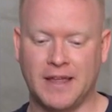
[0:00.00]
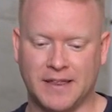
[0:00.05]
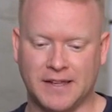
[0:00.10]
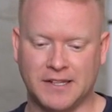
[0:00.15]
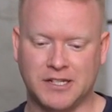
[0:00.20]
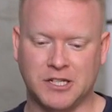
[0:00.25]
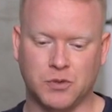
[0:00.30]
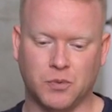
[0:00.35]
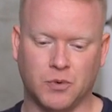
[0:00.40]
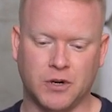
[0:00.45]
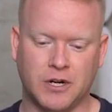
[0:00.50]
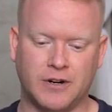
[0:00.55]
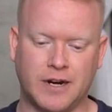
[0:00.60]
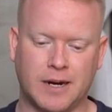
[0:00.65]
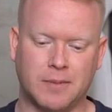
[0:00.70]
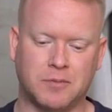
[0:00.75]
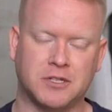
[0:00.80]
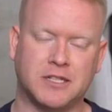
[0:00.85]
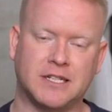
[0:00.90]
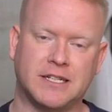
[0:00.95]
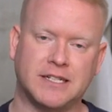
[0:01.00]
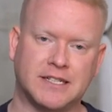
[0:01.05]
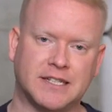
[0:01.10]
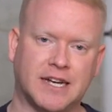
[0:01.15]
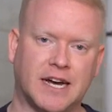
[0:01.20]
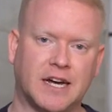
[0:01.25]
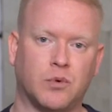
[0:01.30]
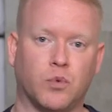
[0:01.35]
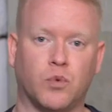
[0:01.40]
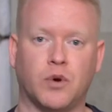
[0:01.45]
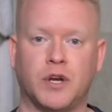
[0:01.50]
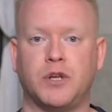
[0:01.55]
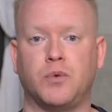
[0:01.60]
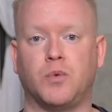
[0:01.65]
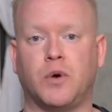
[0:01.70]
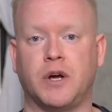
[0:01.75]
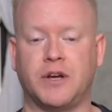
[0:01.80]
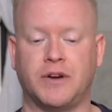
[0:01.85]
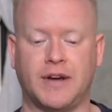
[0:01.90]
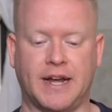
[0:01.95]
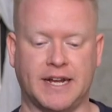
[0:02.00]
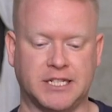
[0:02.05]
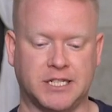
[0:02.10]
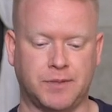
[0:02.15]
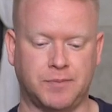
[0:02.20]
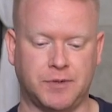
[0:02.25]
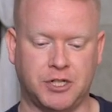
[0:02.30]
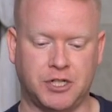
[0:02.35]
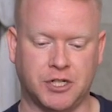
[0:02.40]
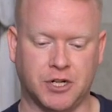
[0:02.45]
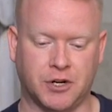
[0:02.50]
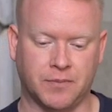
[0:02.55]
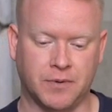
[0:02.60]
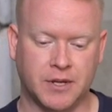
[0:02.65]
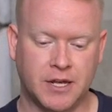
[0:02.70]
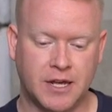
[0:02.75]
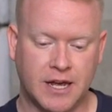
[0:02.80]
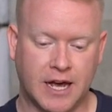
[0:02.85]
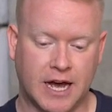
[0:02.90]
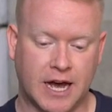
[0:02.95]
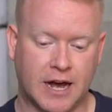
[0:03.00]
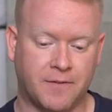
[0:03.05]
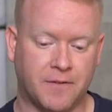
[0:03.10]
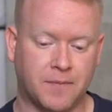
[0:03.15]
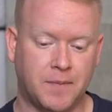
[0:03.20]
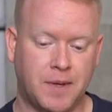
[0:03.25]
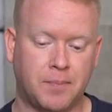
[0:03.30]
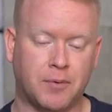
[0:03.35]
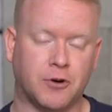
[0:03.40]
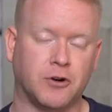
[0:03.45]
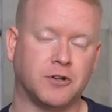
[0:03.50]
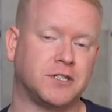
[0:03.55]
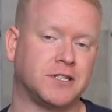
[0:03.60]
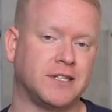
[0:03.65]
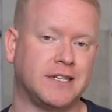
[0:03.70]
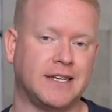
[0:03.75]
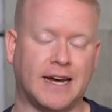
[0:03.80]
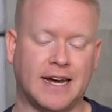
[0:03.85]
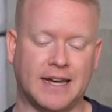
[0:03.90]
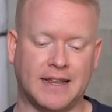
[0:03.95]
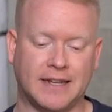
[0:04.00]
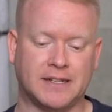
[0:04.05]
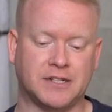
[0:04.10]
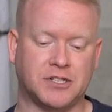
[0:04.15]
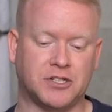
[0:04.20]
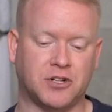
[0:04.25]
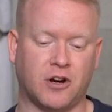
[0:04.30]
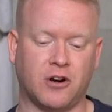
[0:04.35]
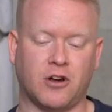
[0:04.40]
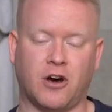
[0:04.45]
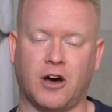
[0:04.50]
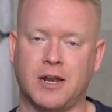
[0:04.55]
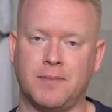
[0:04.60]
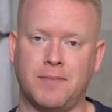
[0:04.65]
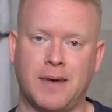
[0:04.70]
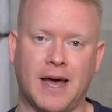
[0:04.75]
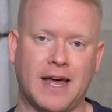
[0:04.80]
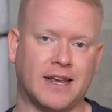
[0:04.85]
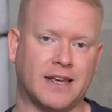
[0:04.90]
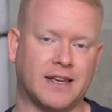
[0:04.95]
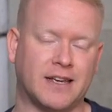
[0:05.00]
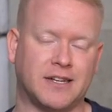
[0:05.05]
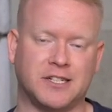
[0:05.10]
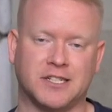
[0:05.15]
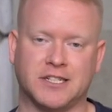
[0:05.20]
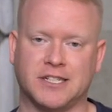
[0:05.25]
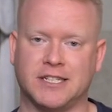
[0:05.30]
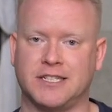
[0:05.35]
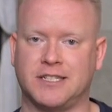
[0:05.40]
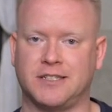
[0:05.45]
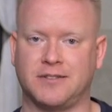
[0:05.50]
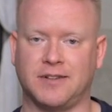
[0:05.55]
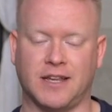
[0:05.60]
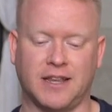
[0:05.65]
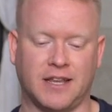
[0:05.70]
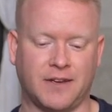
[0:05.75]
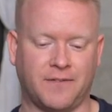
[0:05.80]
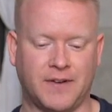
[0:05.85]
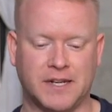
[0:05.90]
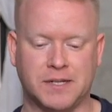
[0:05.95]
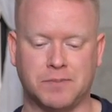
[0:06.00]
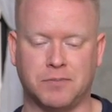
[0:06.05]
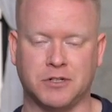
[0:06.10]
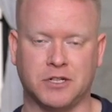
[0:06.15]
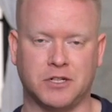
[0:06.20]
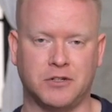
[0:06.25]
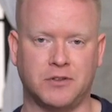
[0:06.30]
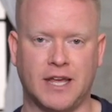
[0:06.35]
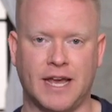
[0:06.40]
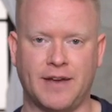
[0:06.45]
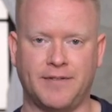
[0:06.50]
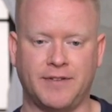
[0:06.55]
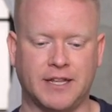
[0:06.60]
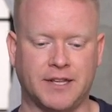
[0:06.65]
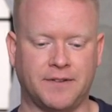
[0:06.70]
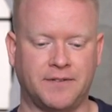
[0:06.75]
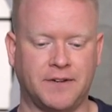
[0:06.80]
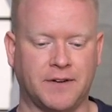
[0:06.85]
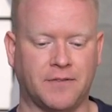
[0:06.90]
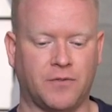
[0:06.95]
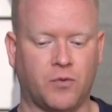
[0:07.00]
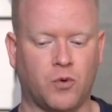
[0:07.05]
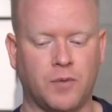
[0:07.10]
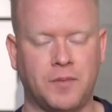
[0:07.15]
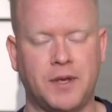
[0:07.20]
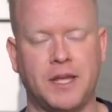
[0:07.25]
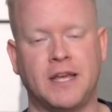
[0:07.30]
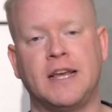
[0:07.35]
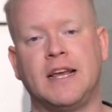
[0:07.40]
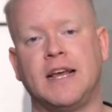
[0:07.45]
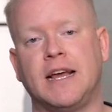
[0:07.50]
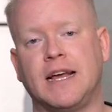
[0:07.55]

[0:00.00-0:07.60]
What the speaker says: This is where you're able to decide where you want your ads to be shown. For me personally, I like to start automatic just because I like Facebook to do the heavy lifting for me.